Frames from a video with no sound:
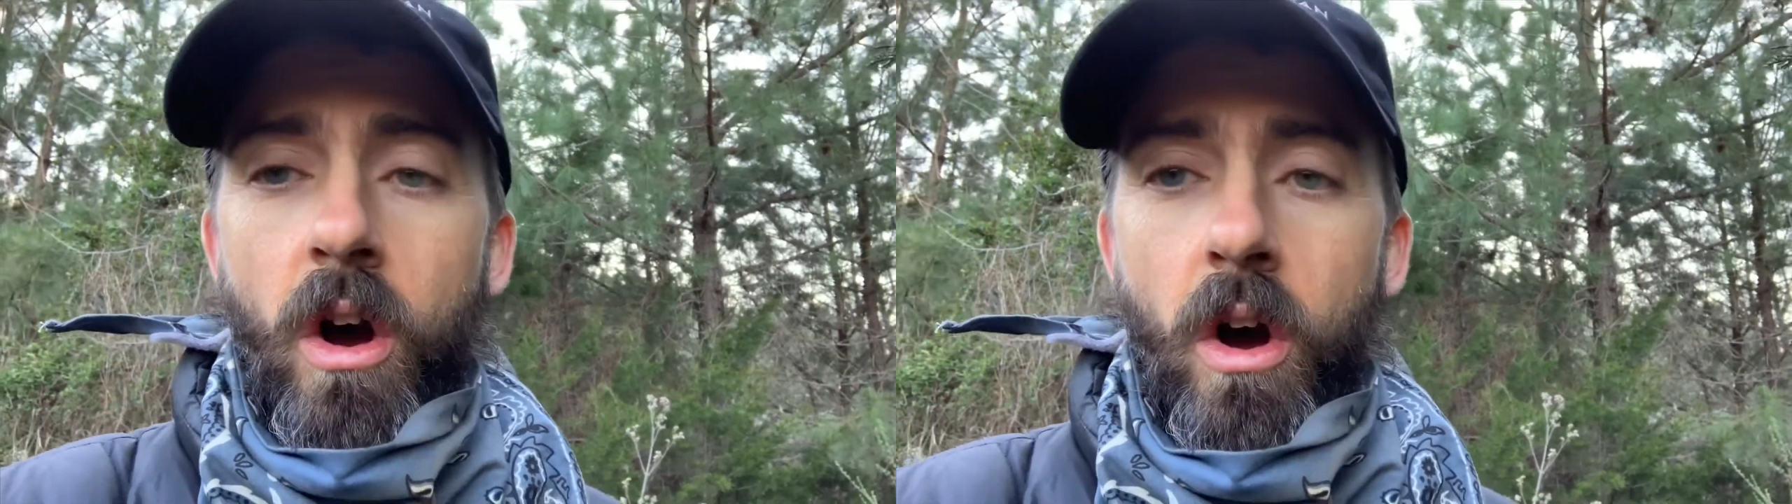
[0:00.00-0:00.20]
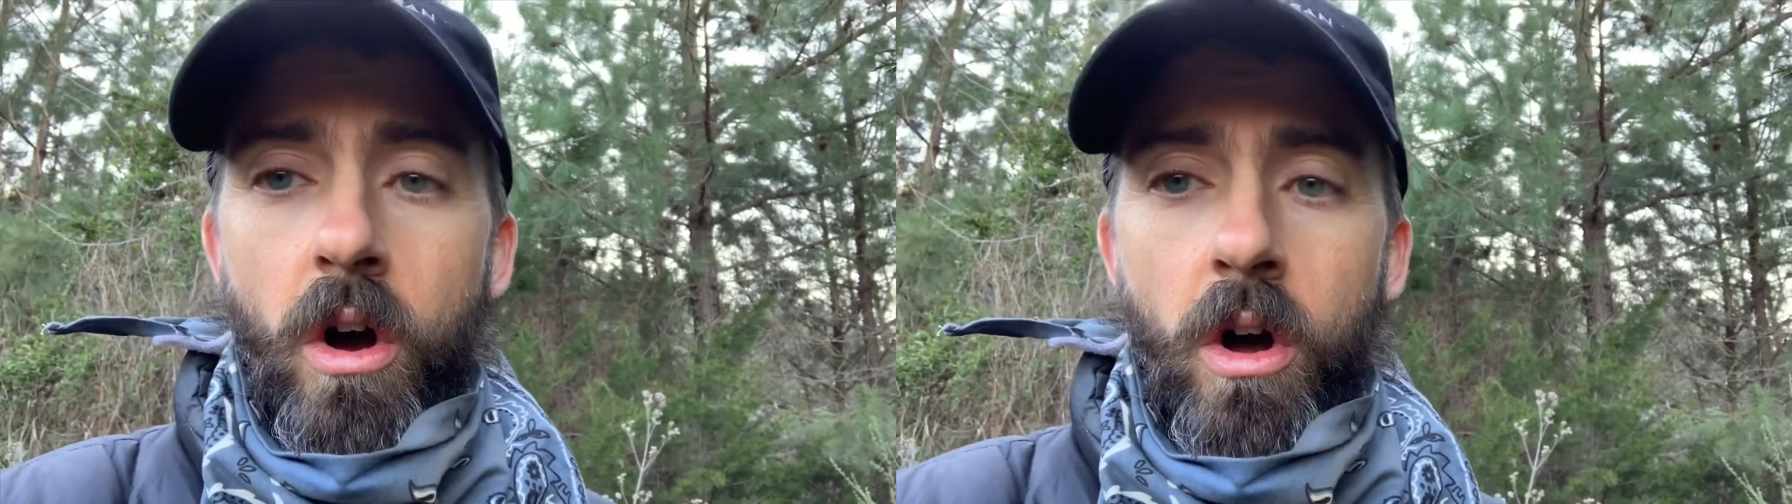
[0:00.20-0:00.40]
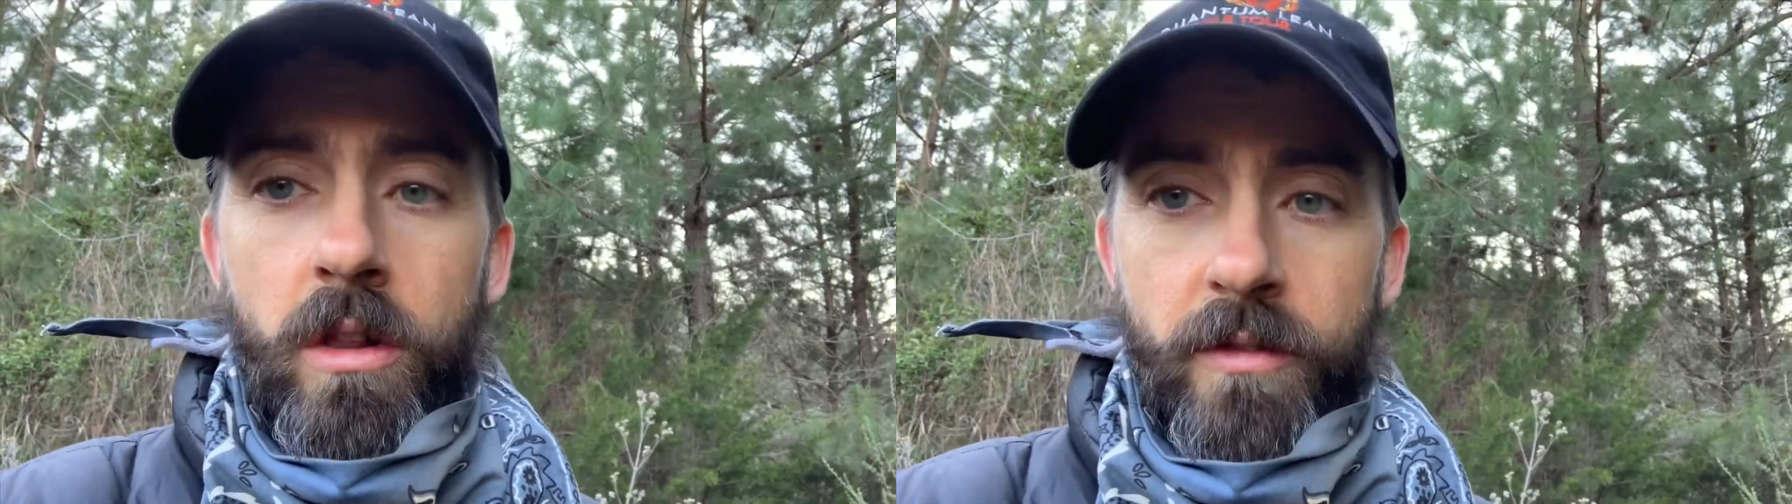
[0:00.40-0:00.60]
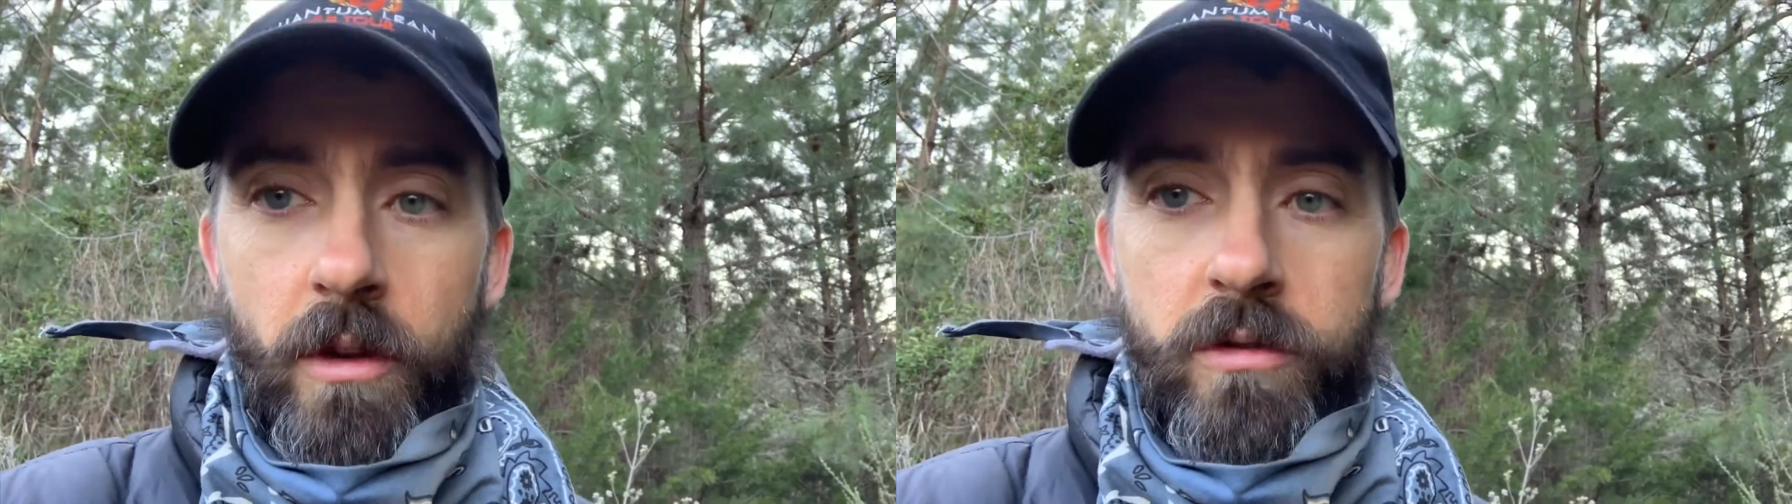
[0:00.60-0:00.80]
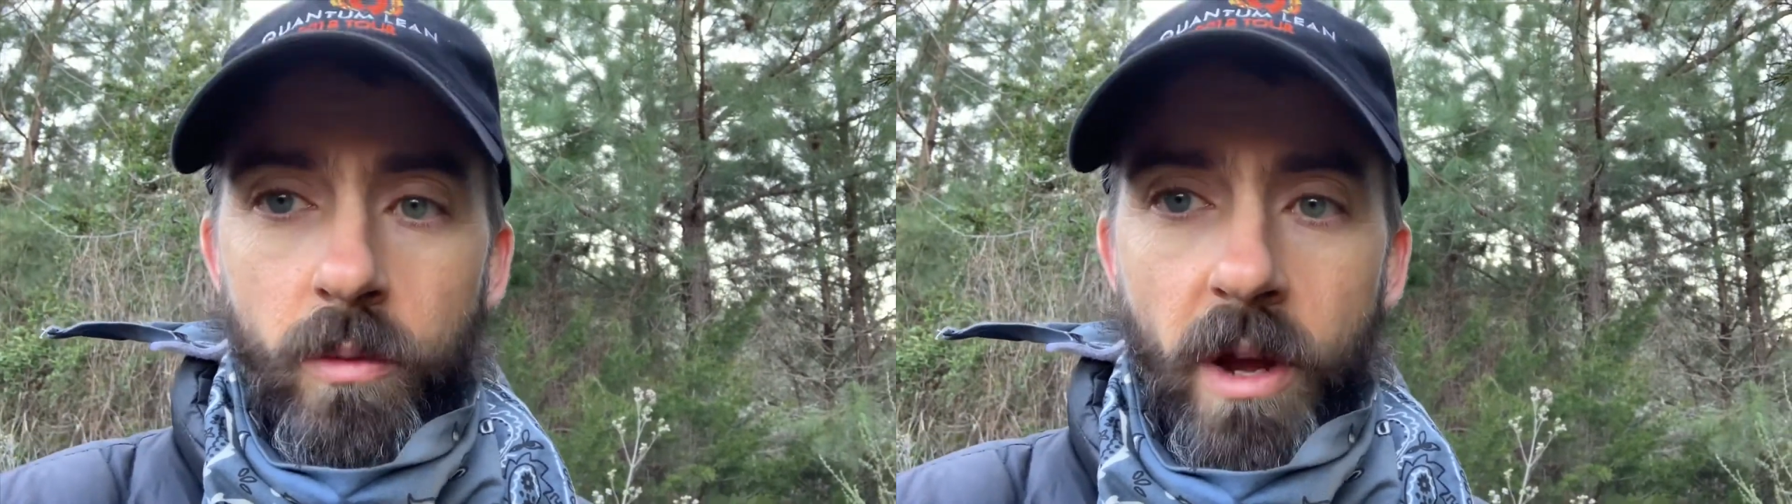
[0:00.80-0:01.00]
all of
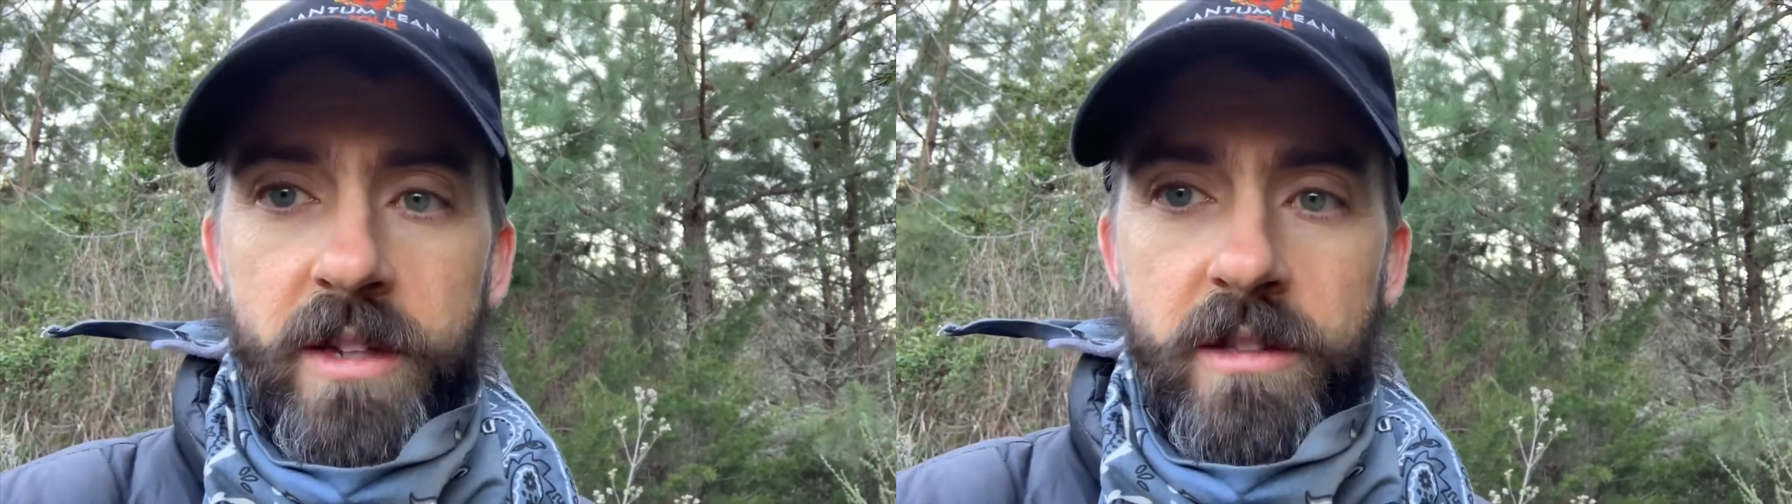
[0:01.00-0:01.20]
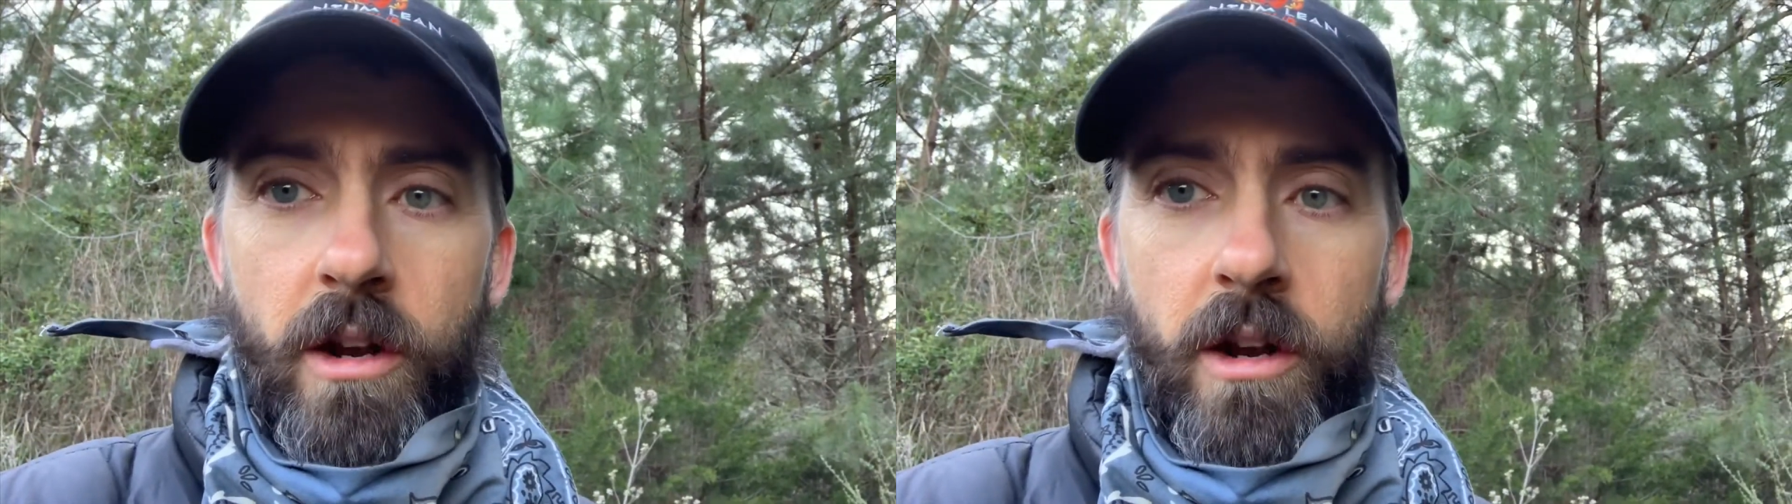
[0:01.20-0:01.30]
those wastes